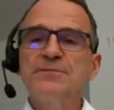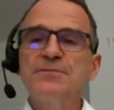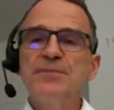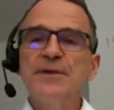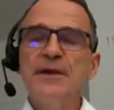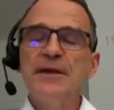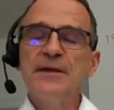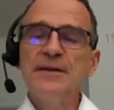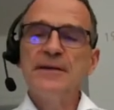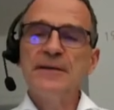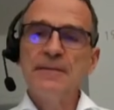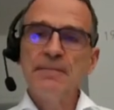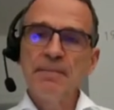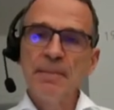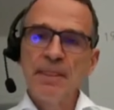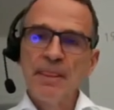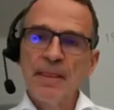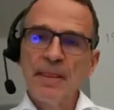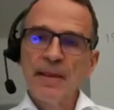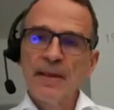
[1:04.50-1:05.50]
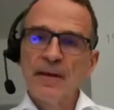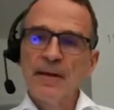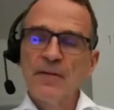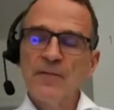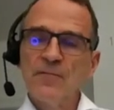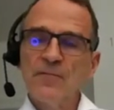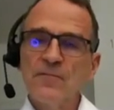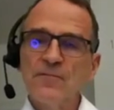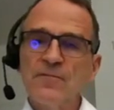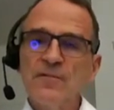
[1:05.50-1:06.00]
been
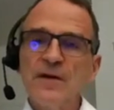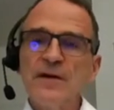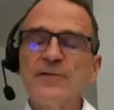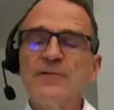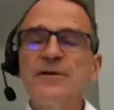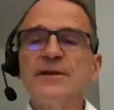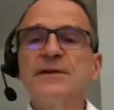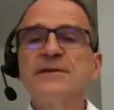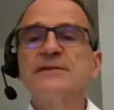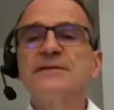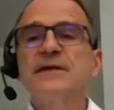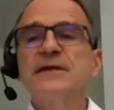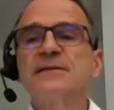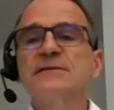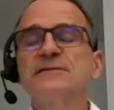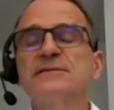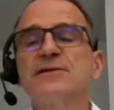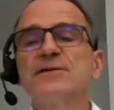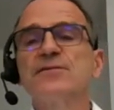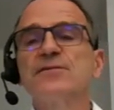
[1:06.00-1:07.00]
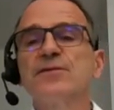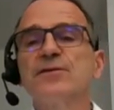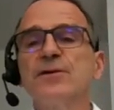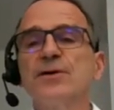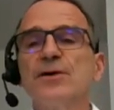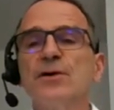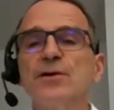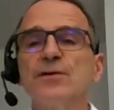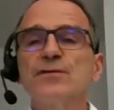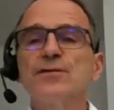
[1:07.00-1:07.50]
very intensive
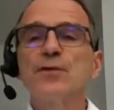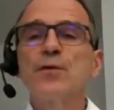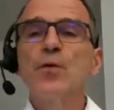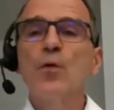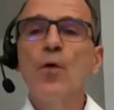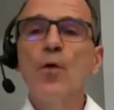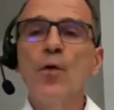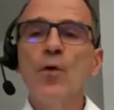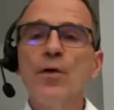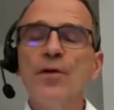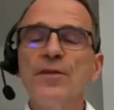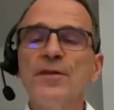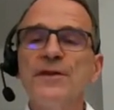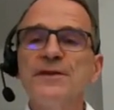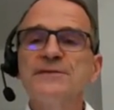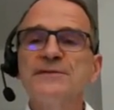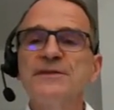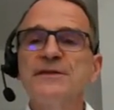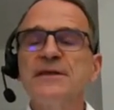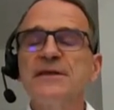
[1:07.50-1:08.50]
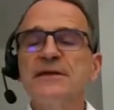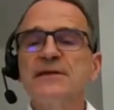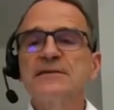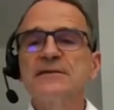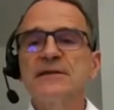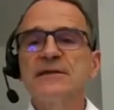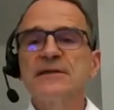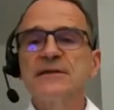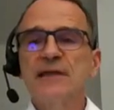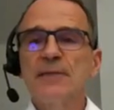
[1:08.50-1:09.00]
through all these
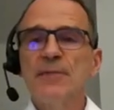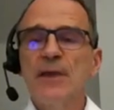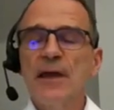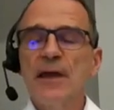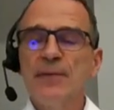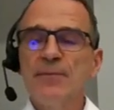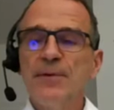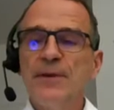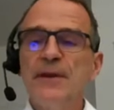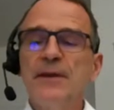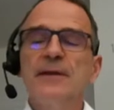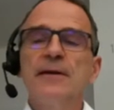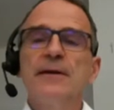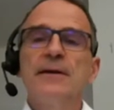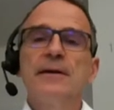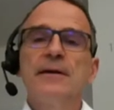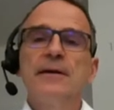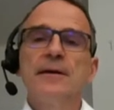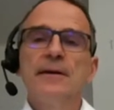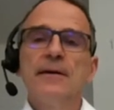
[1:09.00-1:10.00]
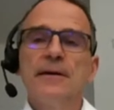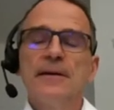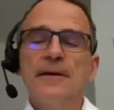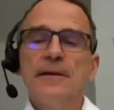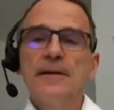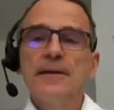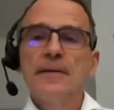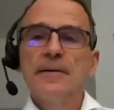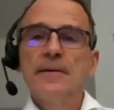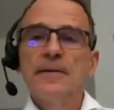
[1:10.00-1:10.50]
years and I'm happy
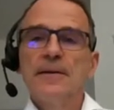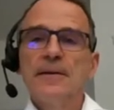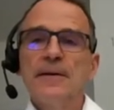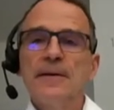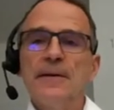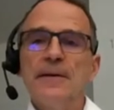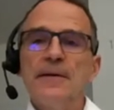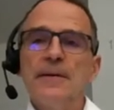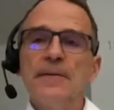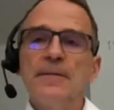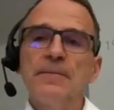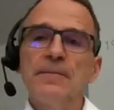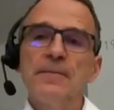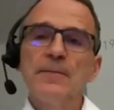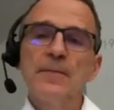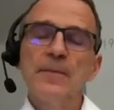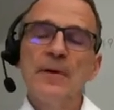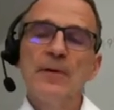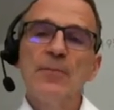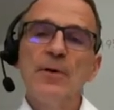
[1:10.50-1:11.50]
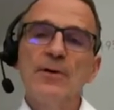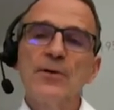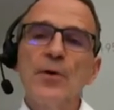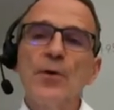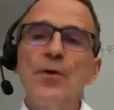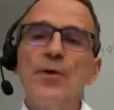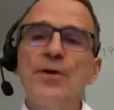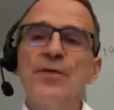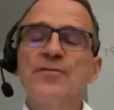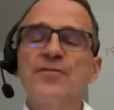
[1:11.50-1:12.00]
uh, about
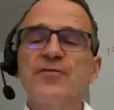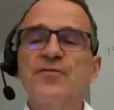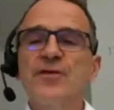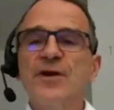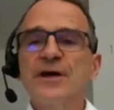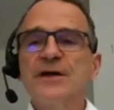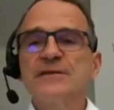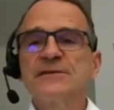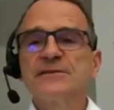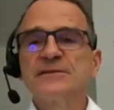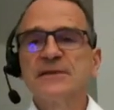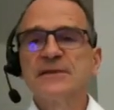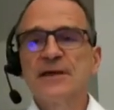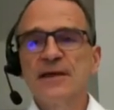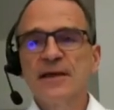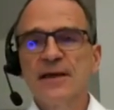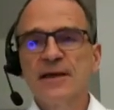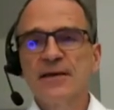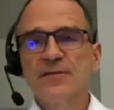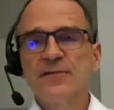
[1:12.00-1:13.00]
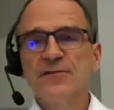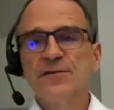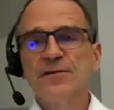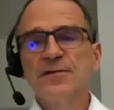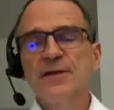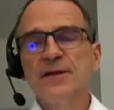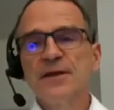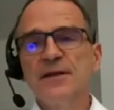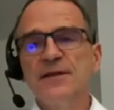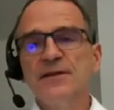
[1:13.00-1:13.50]
all the friends I have in
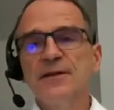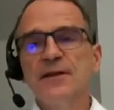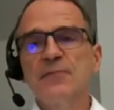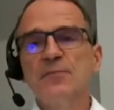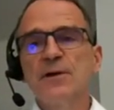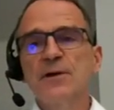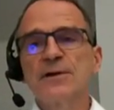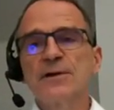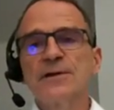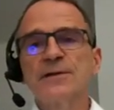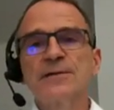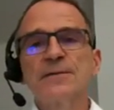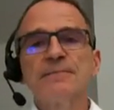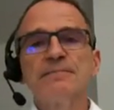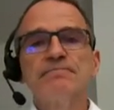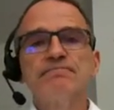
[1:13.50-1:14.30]
the Indian market.